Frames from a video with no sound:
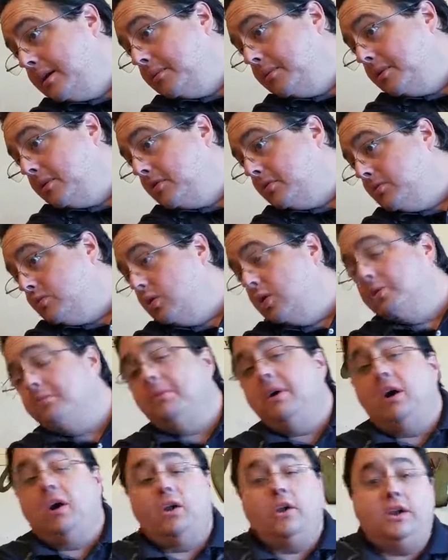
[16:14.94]
Don't quote me
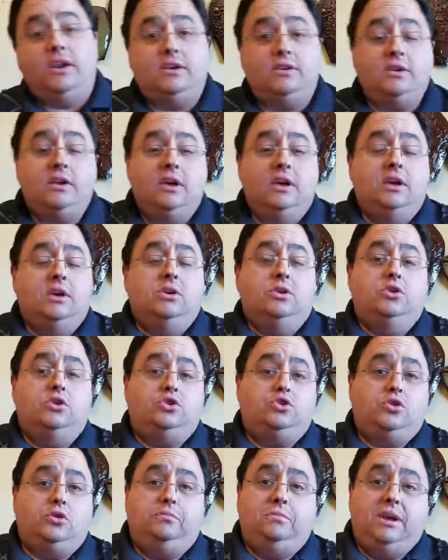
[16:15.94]
on it. You
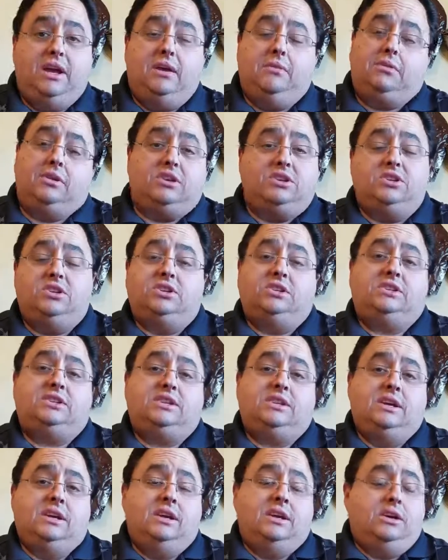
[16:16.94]
should be able to
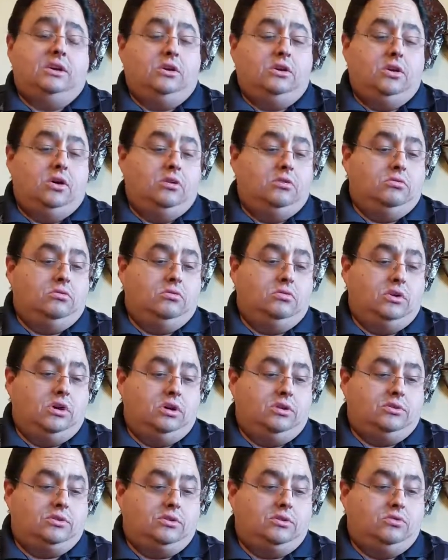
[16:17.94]
just go
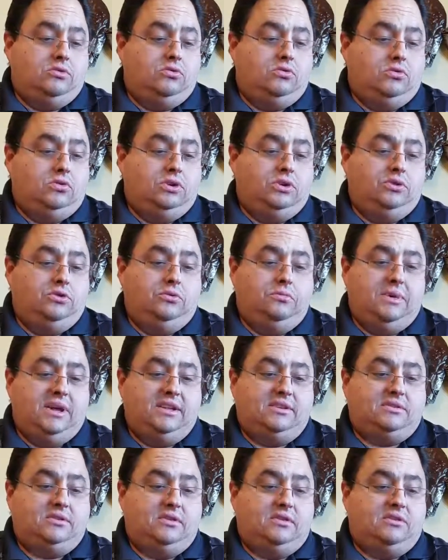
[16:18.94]
onto Google and do
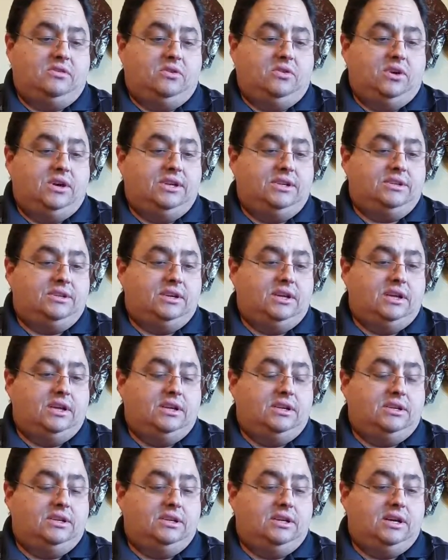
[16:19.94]
Mezco Toyz,
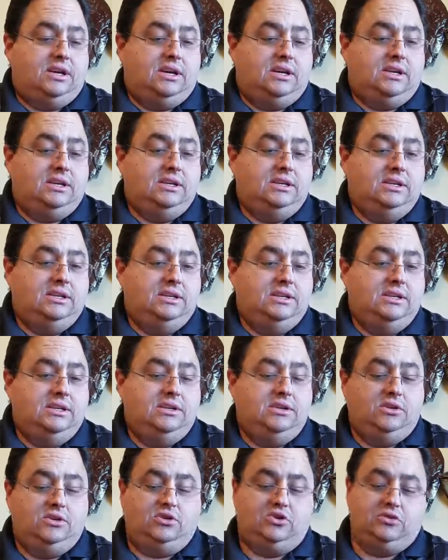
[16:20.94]
and
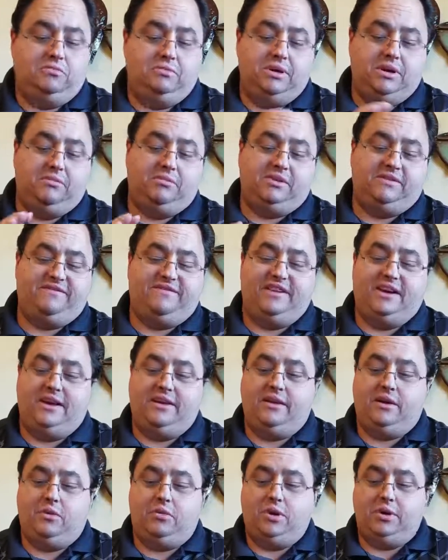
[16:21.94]
you should be able to find
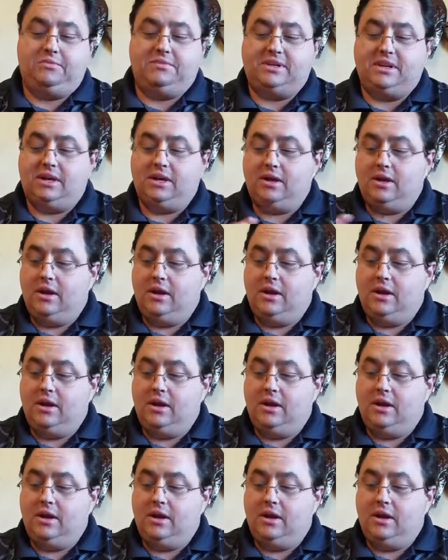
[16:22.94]
their website.